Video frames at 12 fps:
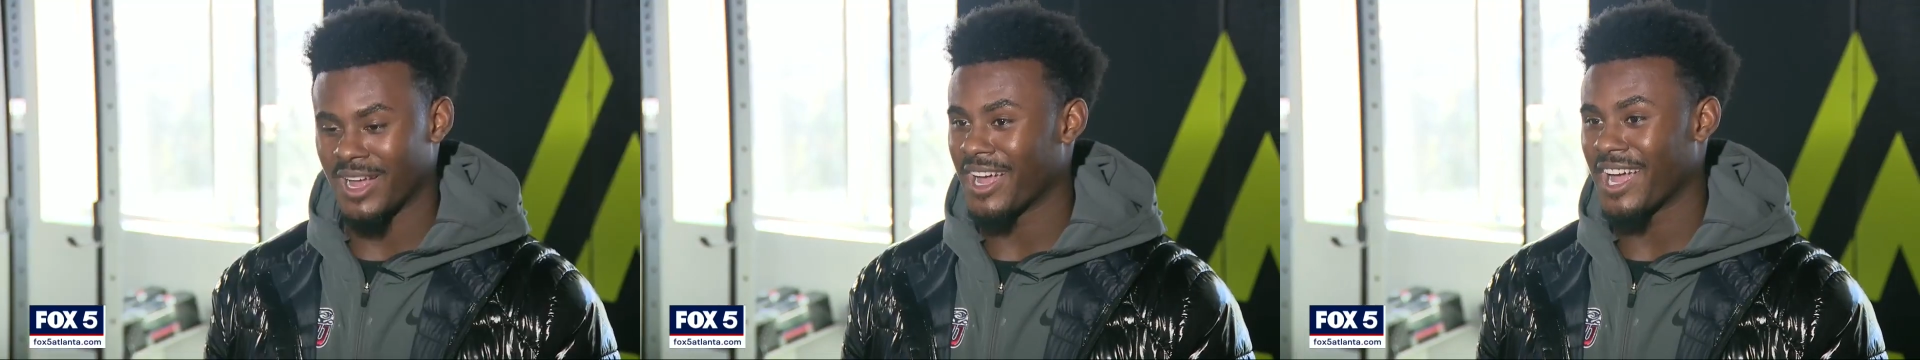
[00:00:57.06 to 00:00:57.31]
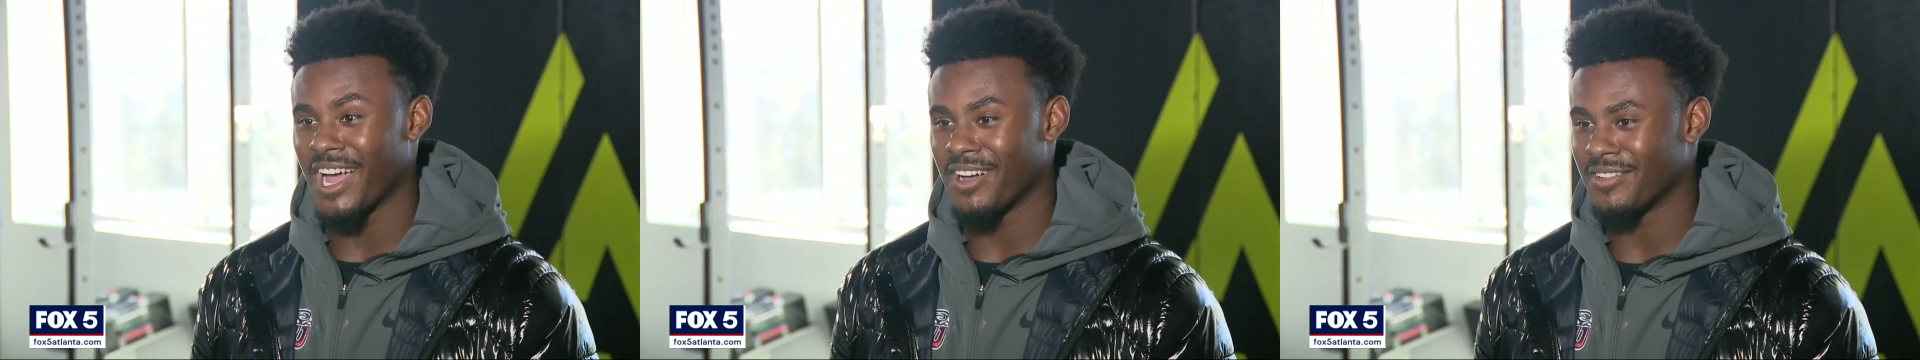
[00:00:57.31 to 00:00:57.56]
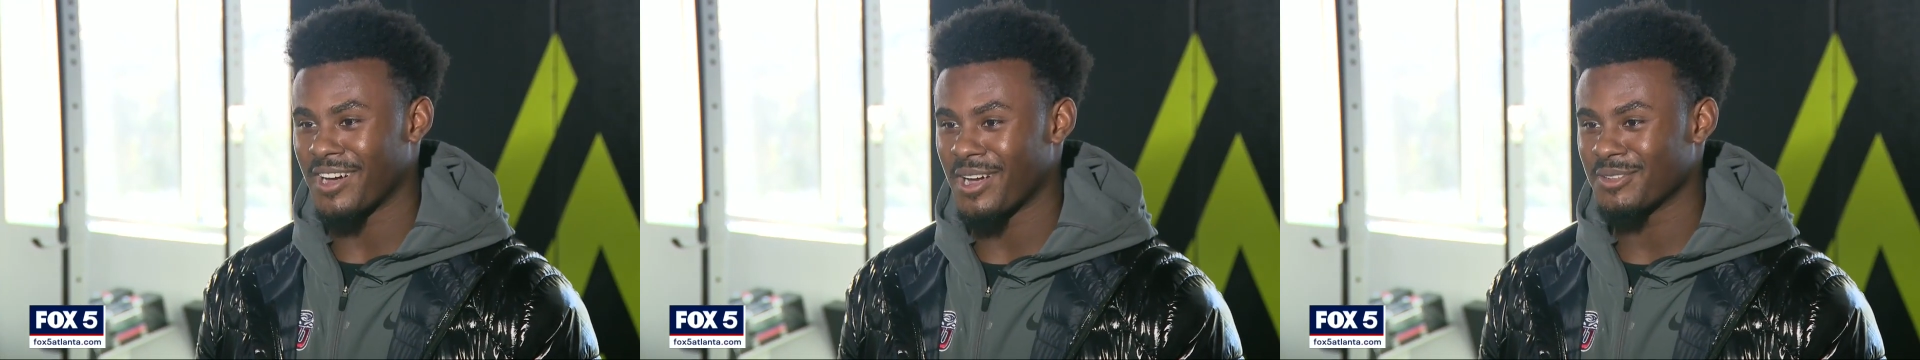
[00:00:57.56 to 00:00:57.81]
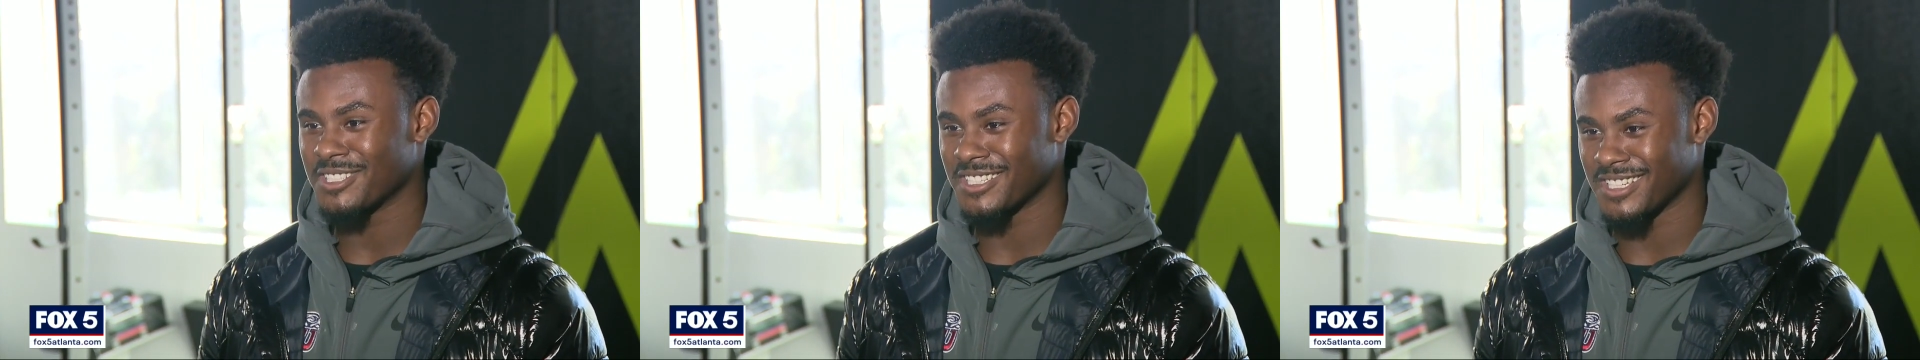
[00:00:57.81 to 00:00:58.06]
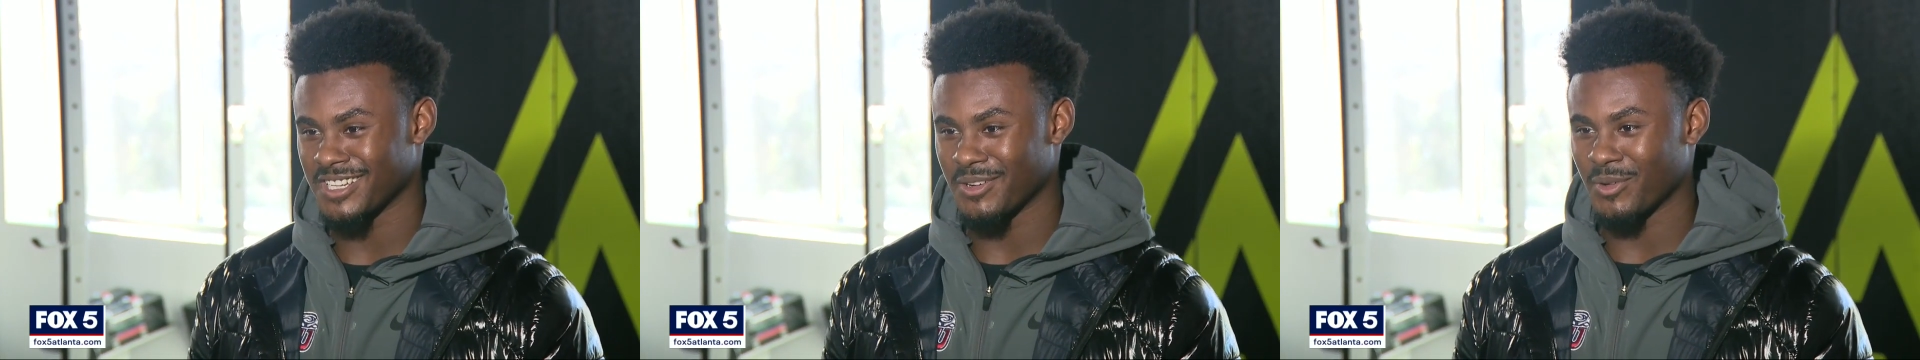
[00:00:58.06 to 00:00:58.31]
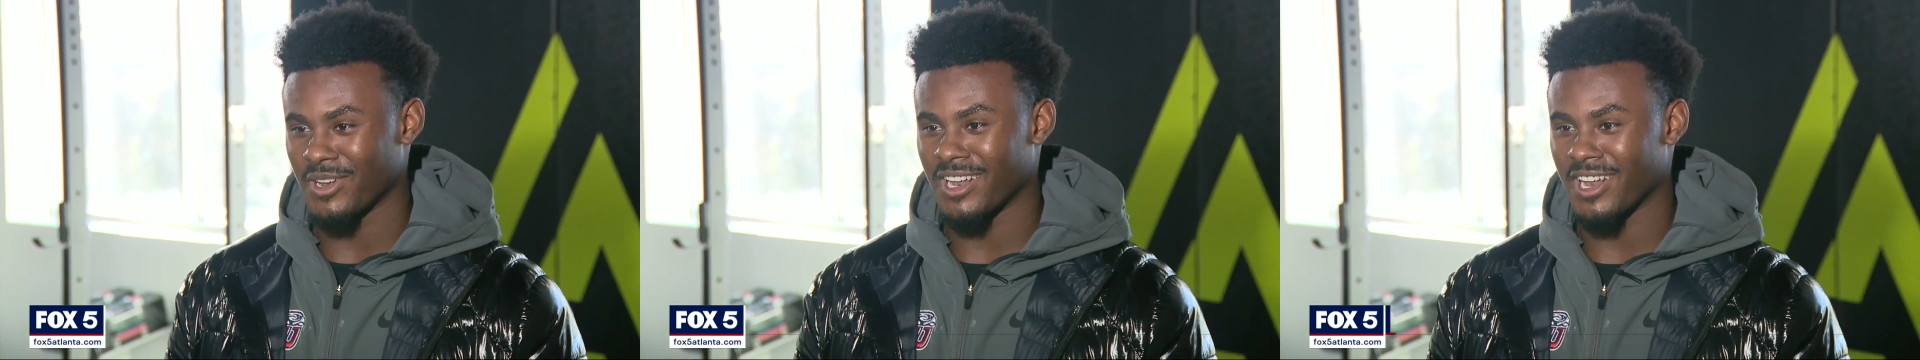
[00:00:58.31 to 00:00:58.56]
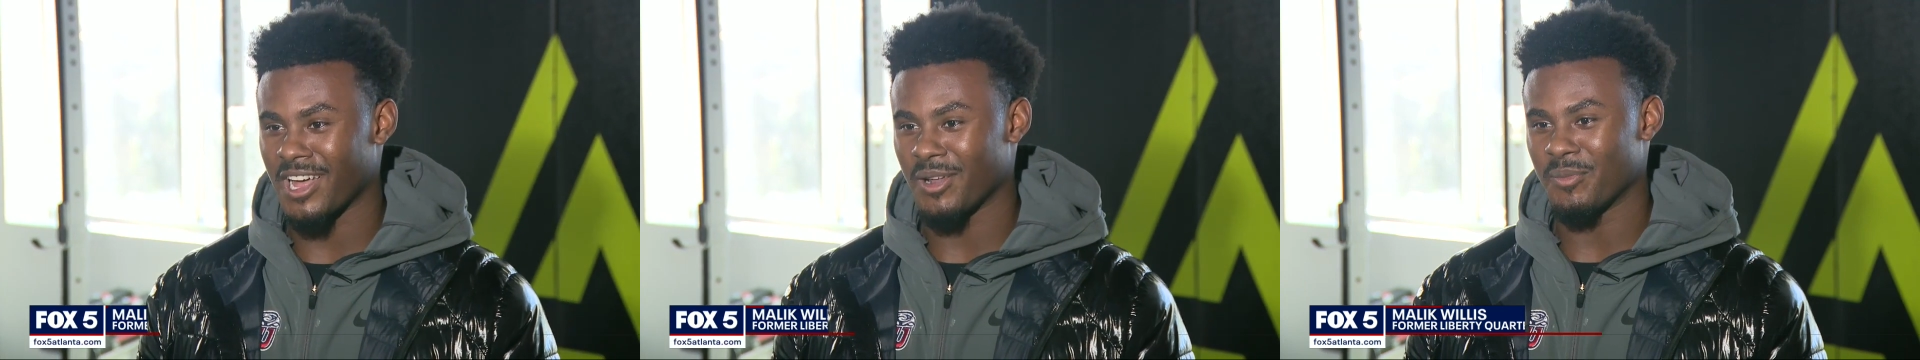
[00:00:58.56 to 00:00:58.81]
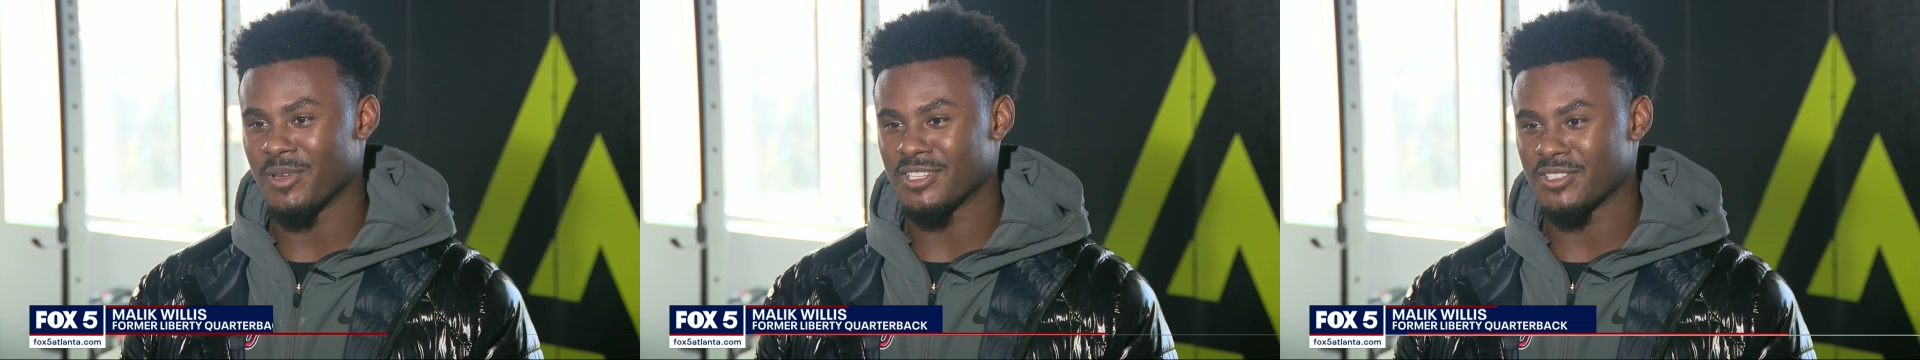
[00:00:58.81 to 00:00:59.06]
didn't have an option. It wasn't a lot of
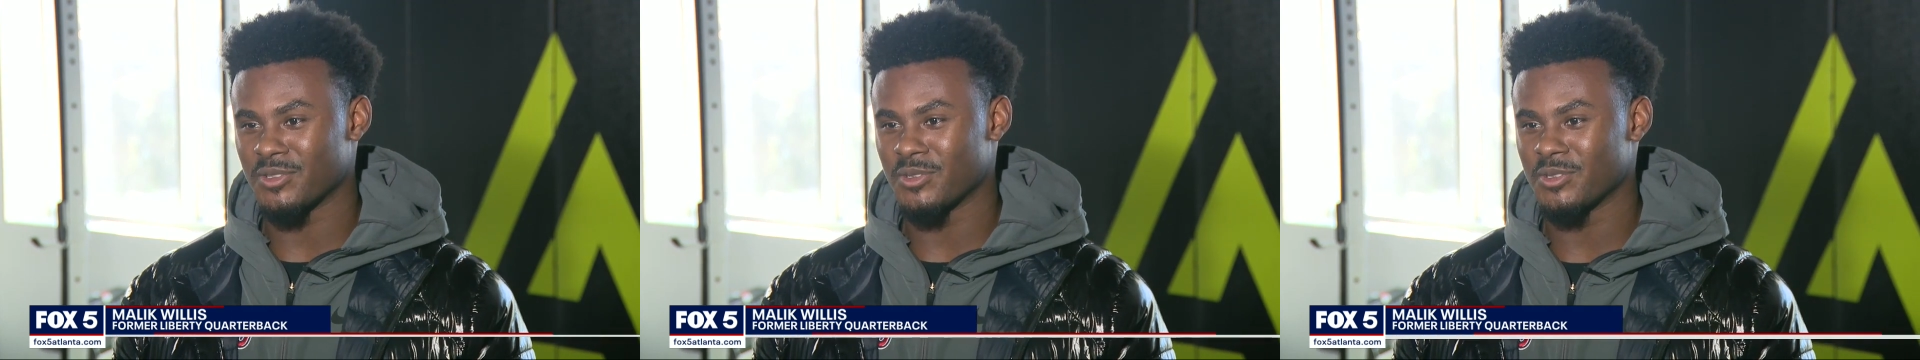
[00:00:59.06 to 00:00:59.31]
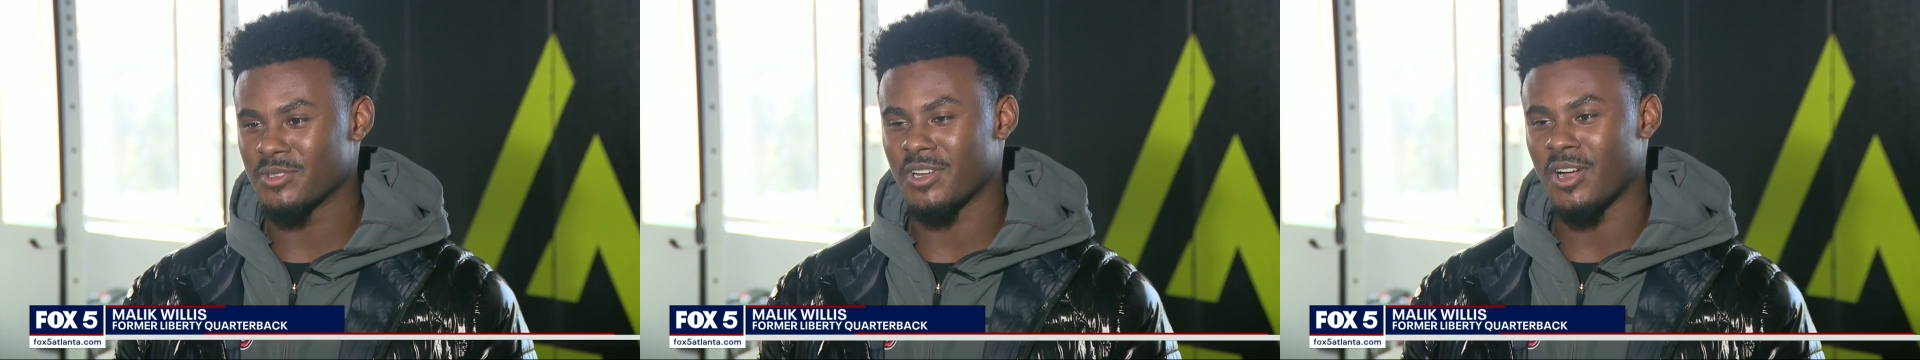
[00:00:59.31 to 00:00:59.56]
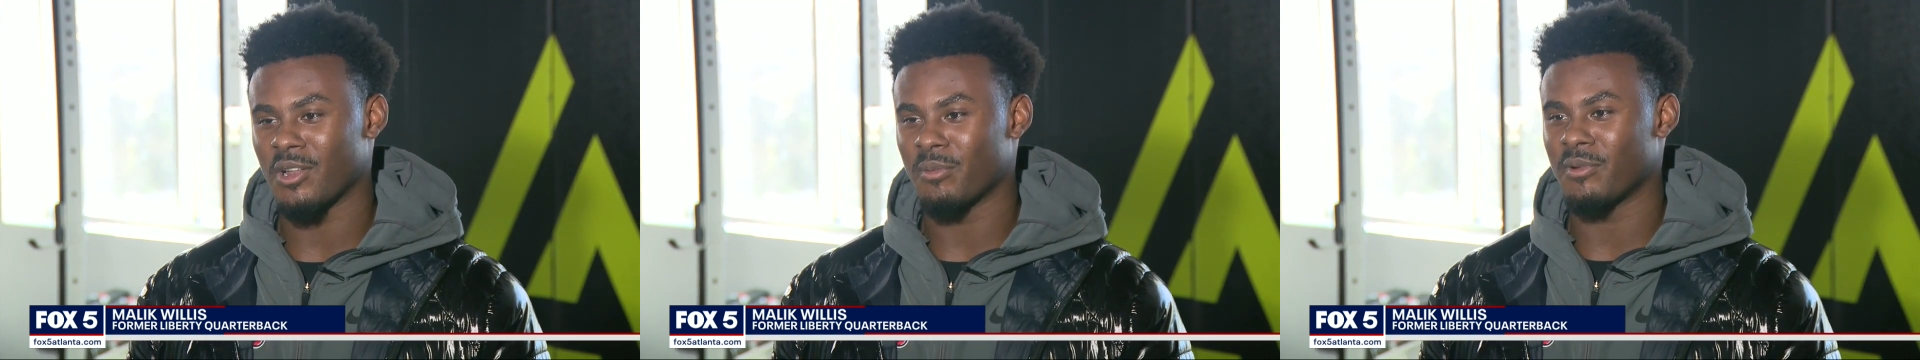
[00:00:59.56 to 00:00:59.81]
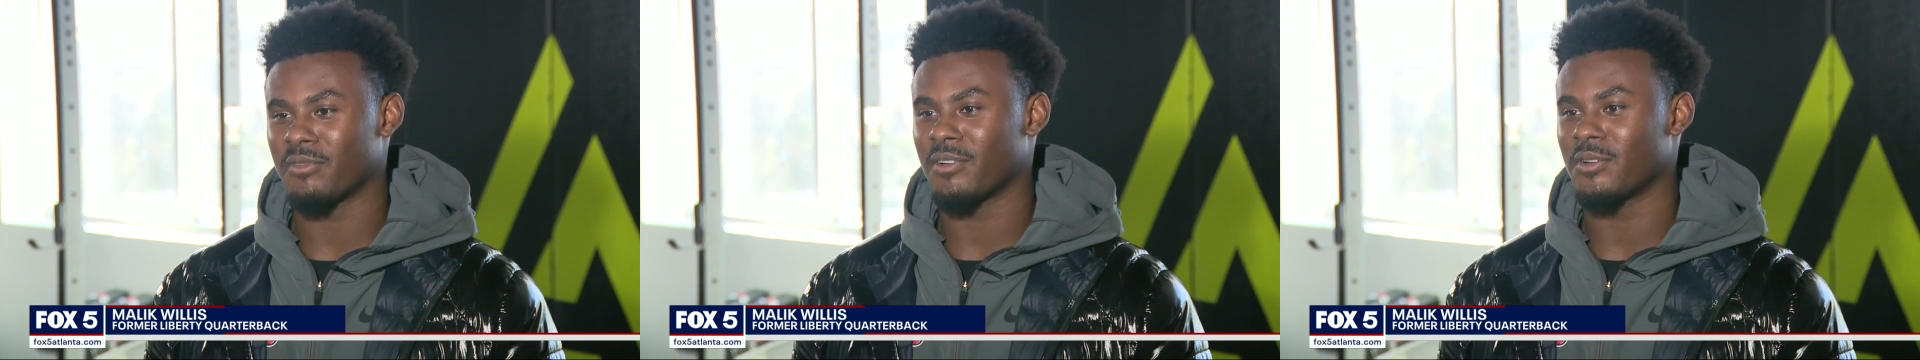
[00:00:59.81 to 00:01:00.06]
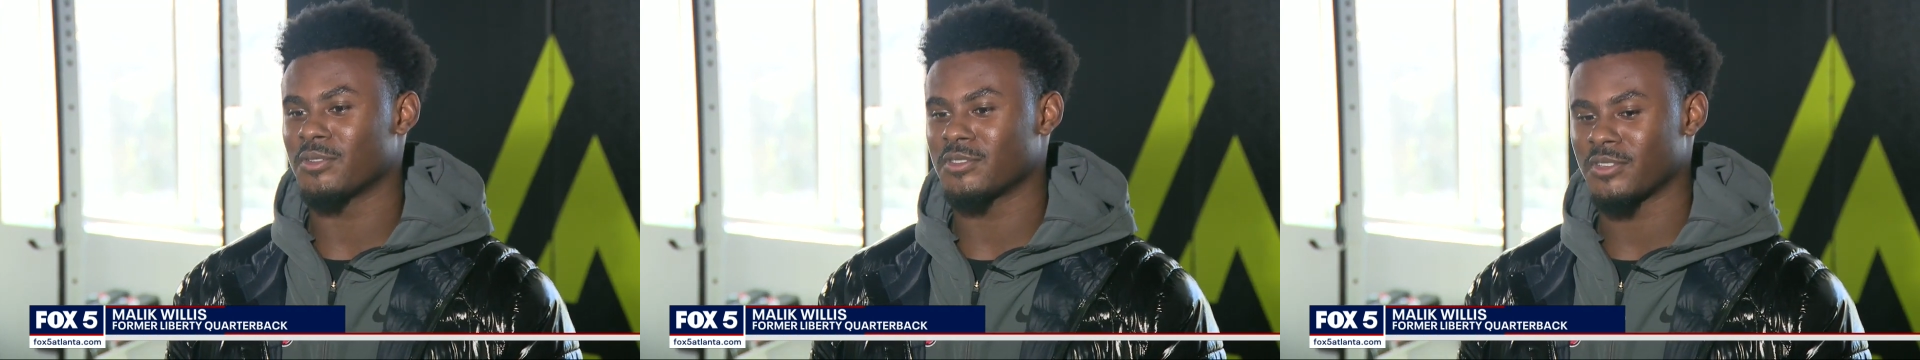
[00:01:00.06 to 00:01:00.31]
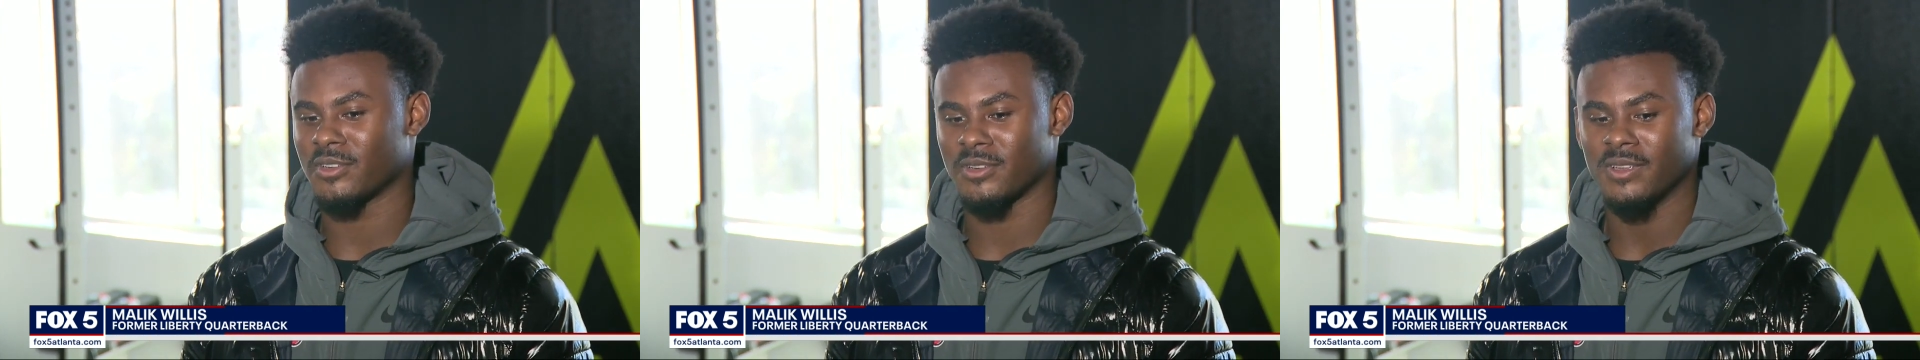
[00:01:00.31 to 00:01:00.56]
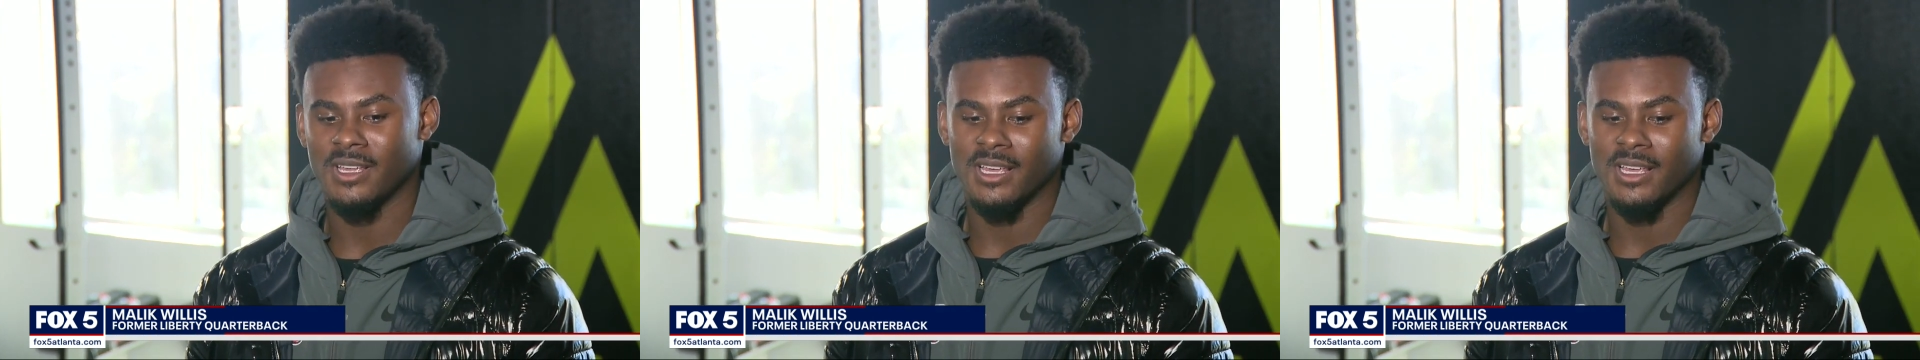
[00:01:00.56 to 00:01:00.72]
big schools calling my phone, so,